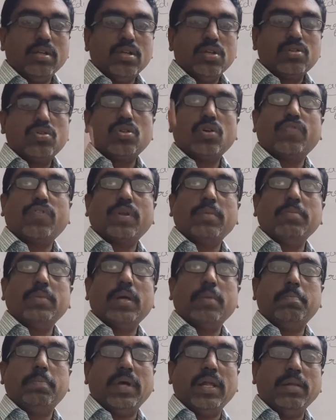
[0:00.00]
so from
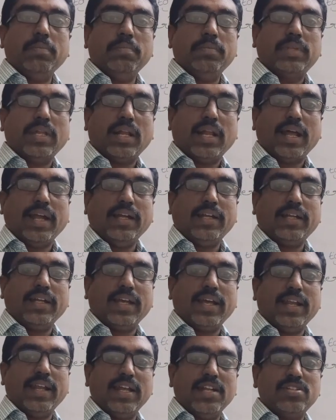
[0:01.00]
the bulb, the light
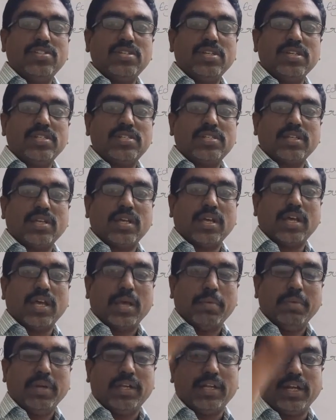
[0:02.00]
energy is
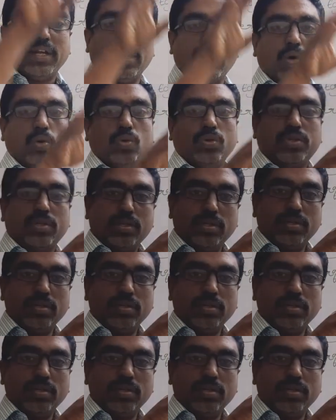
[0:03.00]
emitted out,